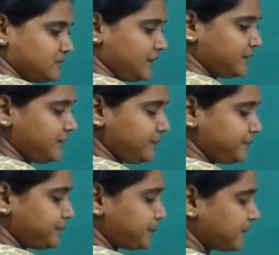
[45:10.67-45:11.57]
Okay,
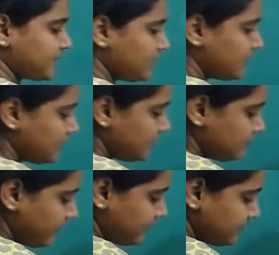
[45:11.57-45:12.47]

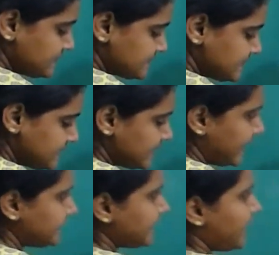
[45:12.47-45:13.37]
where we see
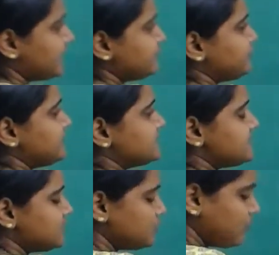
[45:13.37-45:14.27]
that RF is
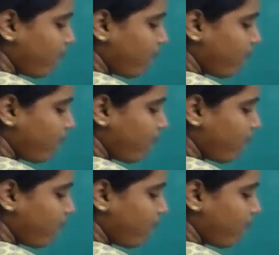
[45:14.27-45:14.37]
0